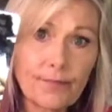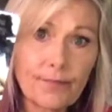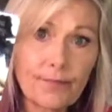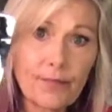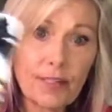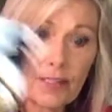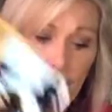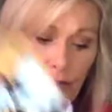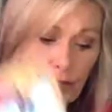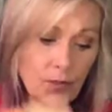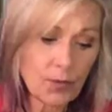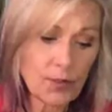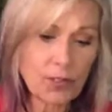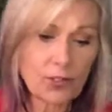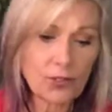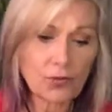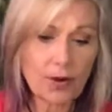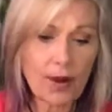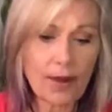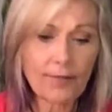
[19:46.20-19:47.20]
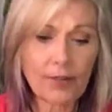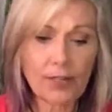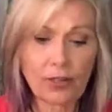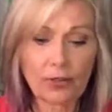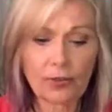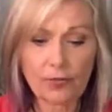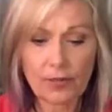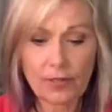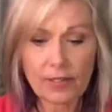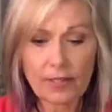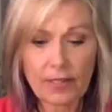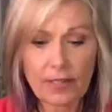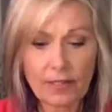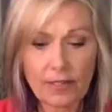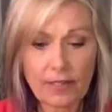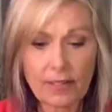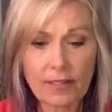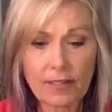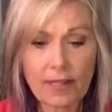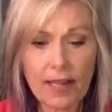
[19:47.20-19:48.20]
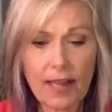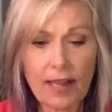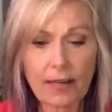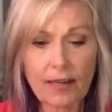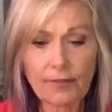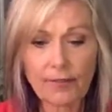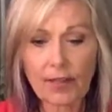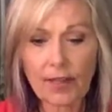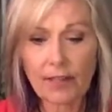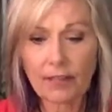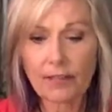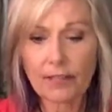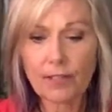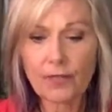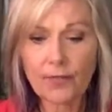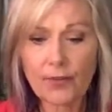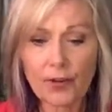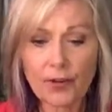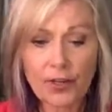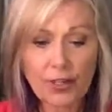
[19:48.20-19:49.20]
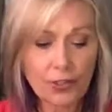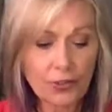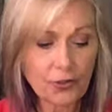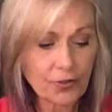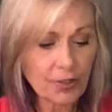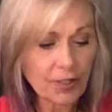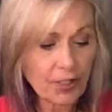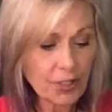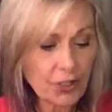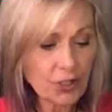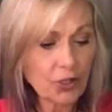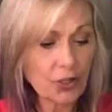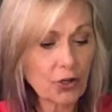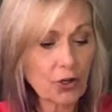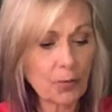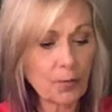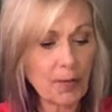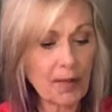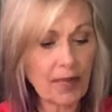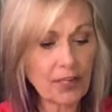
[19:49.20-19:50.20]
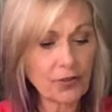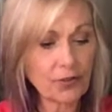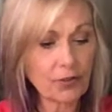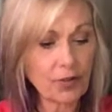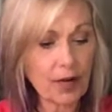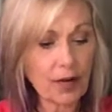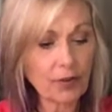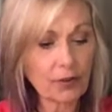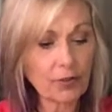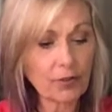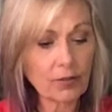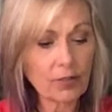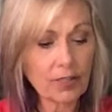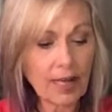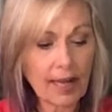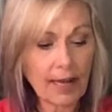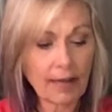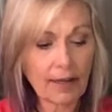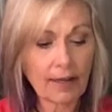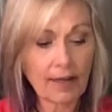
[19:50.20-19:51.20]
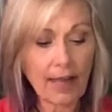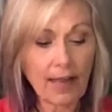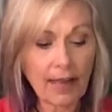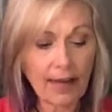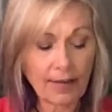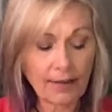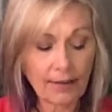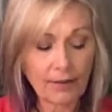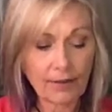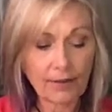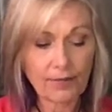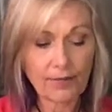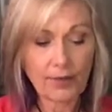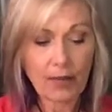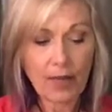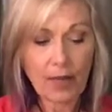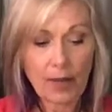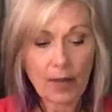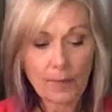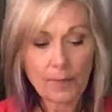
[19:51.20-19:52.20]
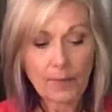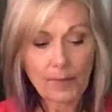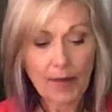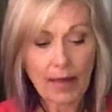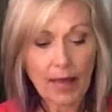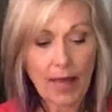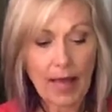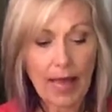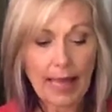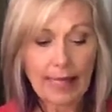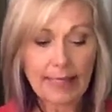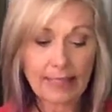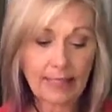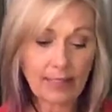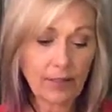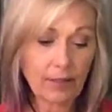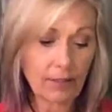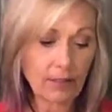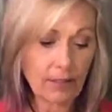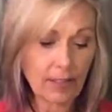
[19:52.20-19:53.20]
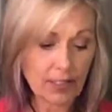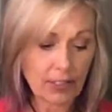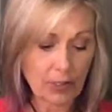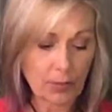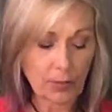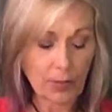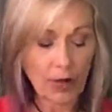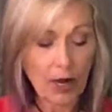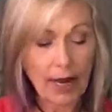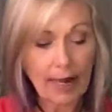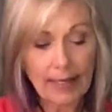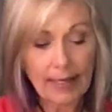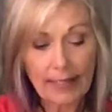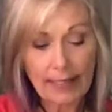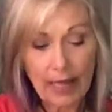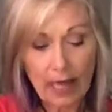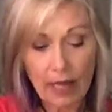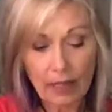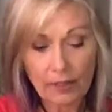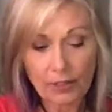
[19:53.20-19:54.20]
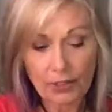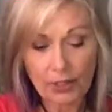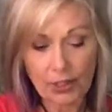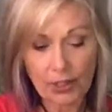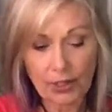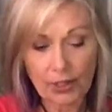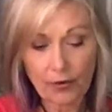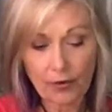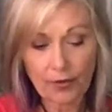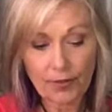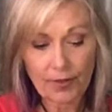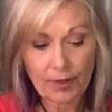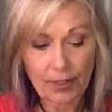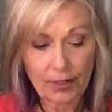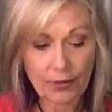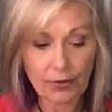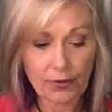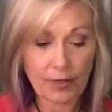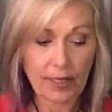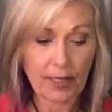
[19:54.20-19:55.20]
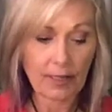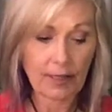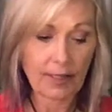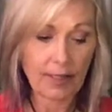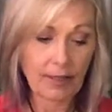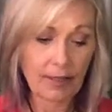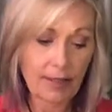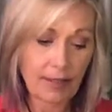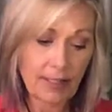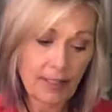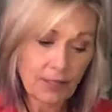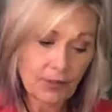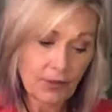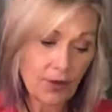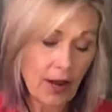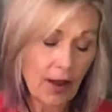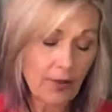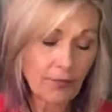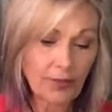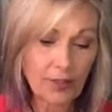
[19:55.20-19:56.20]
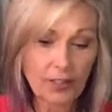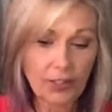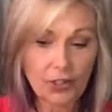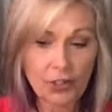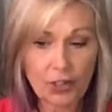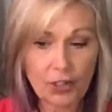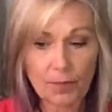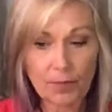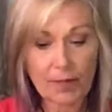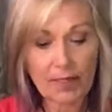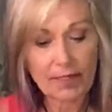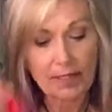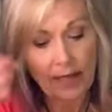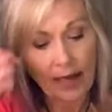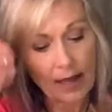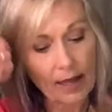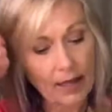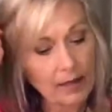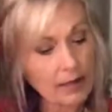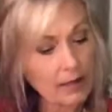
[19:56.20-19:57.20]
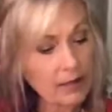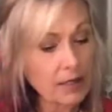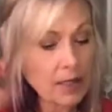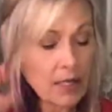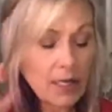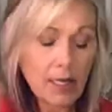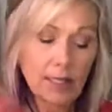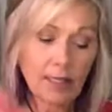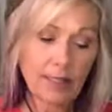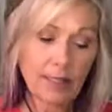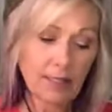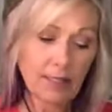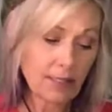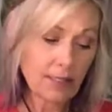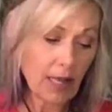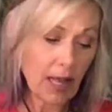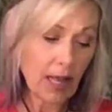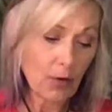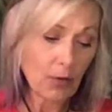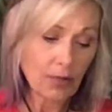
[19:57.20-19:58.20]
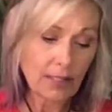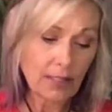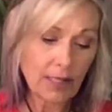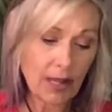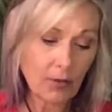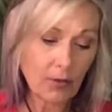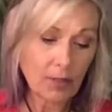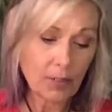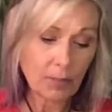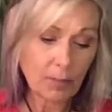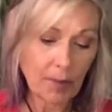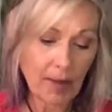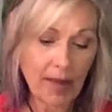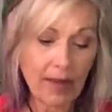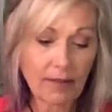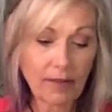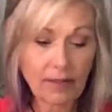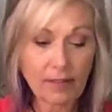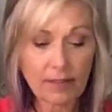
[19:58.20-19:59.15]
This is what's driving you. This kind of like this very traditional, patriarchal kind of idealism or ideology or theory. That these are how things should be done. This is how it's always been.